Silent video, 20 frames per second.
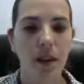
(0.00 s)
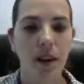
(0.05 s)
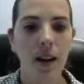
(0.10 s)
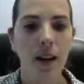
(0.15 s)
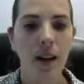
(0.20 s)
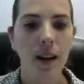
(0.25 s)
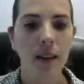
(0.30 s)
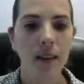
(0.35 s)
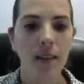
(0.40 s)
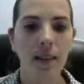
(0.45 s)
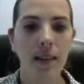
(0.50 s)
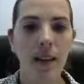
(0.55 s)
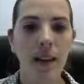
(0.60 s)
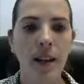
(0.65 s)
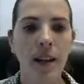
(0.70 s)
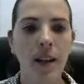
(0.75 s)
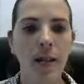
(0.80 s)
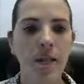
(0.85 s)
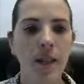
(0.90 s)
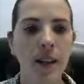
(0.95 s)
And instead
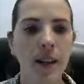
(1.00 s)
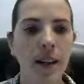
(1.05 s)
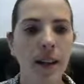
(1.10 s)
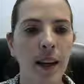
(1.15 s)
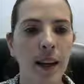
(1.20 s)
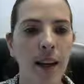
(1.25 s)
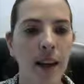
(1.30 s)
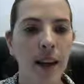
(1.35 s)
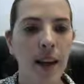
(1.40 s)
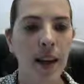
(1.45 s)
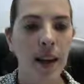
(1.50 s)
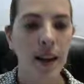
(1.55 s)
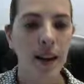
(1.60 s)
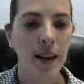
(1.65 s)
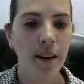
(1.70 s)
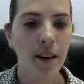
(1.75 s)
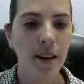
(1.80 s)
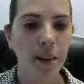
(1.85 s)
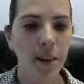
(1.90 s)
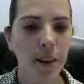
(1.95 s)
of reading a
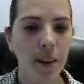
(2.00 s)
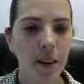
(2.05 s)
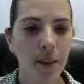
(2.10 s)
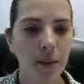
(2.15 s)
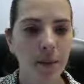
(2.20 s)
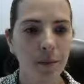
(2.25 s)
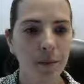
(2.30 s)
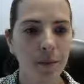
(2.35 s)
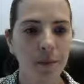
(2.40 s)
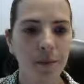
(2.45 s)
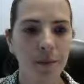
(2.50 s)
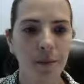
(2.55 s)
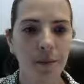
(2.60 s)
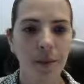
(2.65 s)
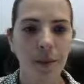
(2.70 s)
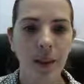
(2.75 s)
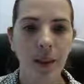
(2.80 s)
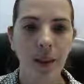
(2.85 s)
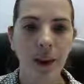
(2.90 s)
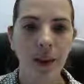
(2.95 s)
header number,
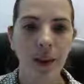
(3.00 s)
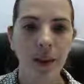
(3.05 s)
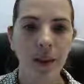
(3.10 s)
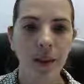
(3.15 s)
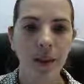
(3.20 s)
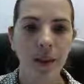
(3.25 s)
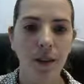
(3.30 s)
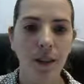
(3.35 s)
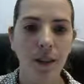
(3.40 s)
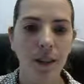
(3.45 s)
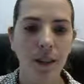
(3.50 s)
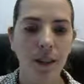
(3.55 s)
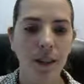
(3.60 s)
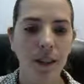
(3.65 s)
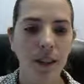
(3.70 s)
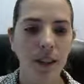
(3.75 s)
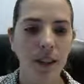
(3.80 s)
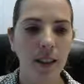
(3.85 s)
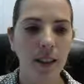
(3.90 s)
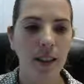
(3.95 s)
the header no longer
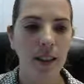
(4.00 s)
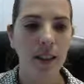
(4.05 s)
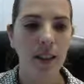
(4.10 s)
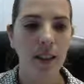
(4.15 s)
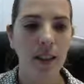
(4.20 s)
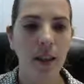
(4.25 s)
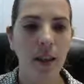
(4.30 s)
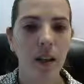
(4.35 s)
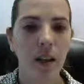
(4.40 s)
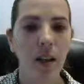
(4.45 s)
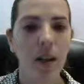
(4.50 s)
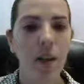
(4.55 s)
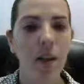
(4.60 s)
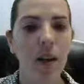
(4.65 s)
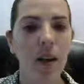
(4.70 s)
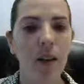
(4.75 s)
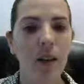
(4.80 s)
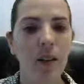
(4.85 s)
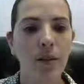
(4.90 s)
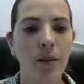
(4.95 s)
exists, we're
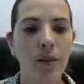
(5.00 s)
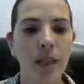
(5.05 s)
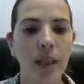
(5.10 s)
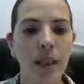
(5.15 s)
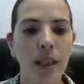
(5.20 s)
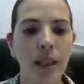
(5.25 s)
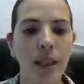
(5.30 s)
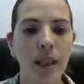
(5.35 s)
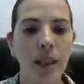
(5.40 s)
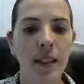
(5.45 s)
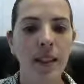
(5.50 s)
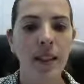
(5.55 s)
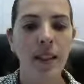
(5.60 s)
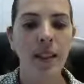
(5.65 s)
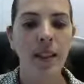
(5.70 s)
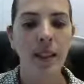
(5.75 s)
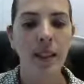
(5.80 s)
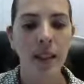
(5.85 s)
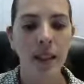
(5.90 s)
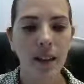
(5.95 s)
going to read
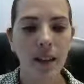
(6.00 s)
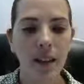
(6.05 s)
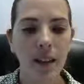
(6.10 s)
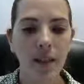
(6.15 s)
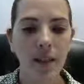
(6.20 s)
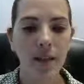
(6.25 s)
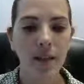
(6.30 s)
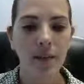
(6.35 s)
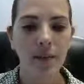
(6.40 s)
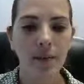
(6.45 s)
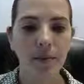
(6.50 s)
until